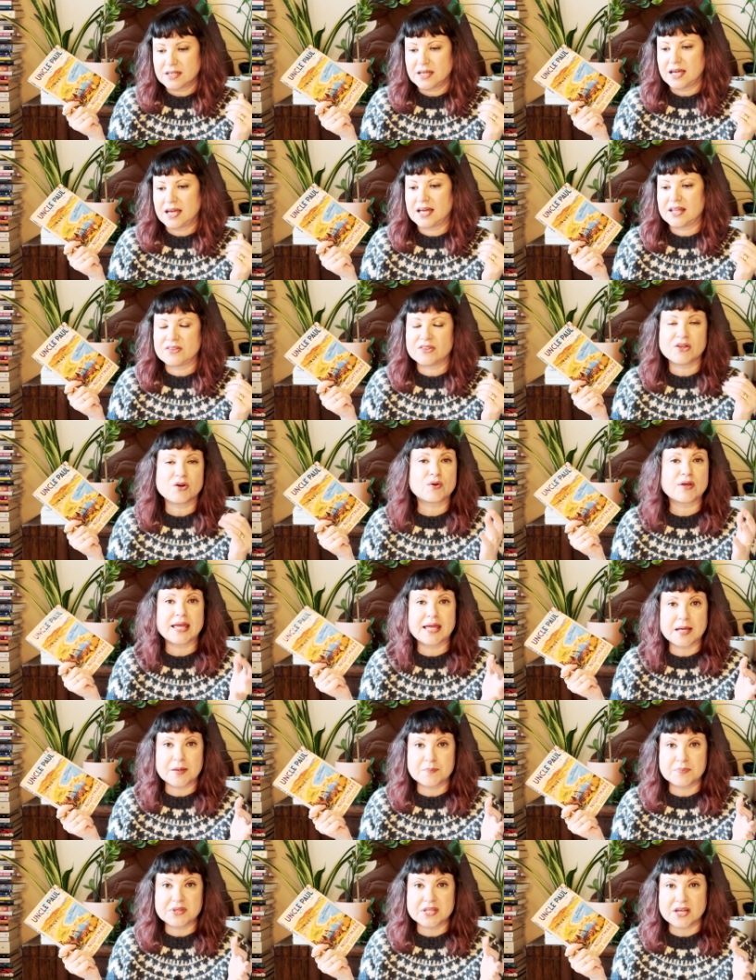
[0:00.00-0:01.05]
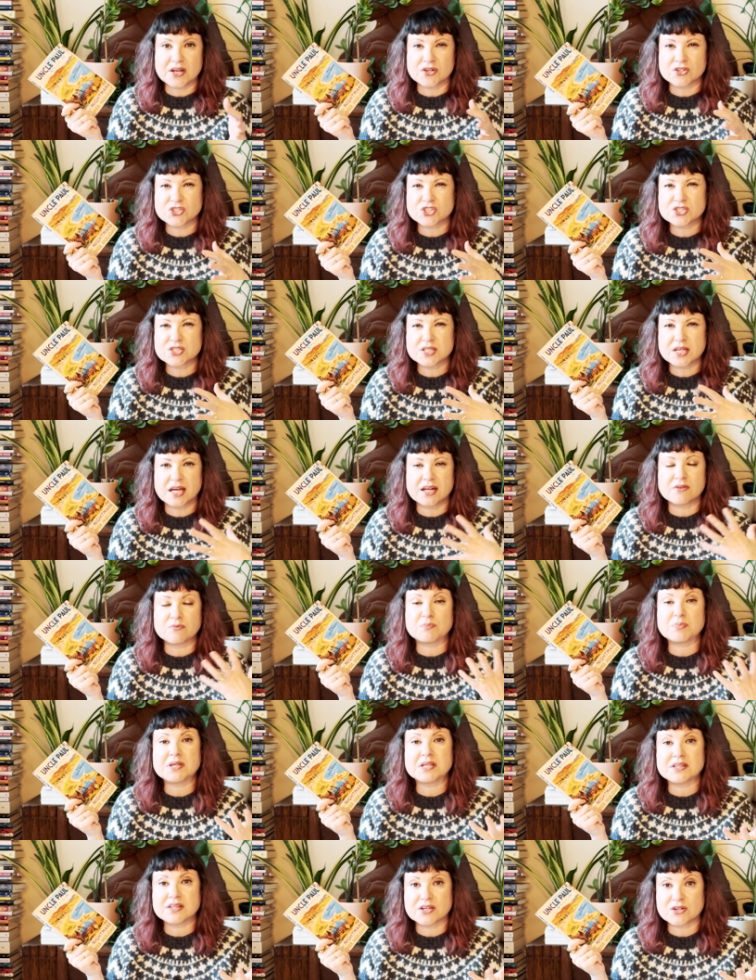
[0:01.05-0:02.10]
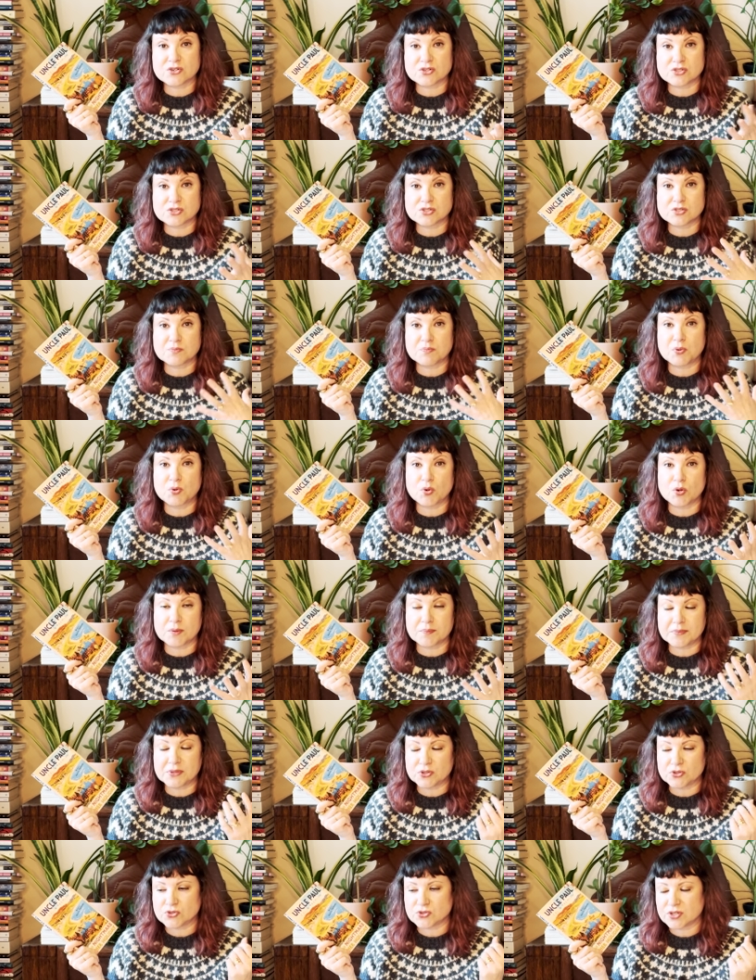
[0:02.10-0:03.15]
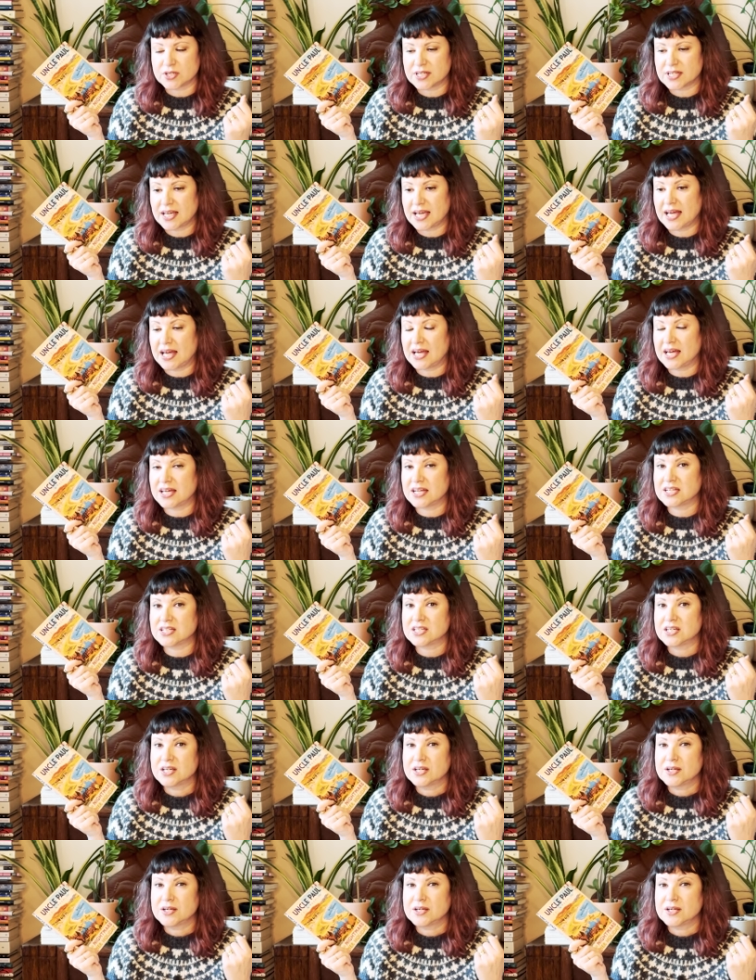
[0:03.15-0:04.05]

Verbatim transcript: and they'll camp there just to kind of be there to support Mildred. And